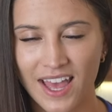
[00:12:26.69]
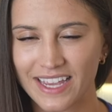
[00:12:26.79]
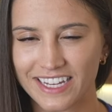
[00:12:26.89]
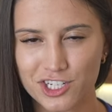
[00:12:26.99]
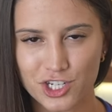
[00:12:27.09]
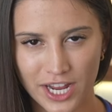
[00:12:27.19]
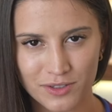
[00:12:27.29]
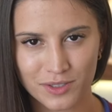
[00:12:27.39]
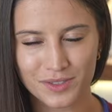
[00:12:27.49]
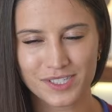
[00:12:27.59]
In
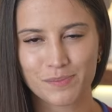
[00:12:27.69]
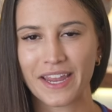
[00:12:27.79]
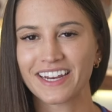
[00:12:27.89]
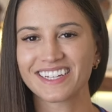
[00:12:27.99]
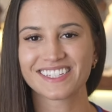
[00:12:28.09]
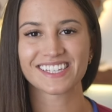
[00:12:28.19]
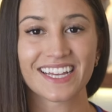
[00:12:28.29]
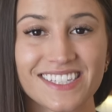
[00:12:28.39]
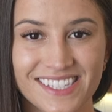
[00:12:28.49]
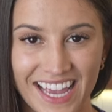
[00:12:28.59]
general, Spain is
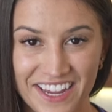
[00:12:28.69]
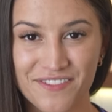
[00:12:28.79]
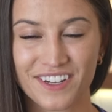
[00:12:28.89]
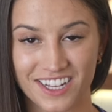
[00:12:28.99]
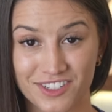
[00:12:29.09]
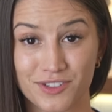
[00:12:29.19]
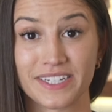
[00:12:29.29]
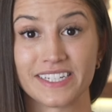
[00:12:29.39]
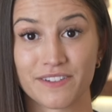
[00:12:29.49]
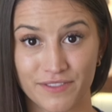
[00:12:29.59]
a safe
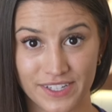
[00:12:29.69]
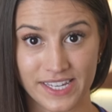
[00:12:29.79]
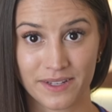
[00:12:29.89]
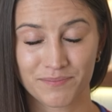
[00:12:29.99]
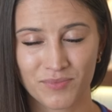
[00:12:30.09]
country to visit.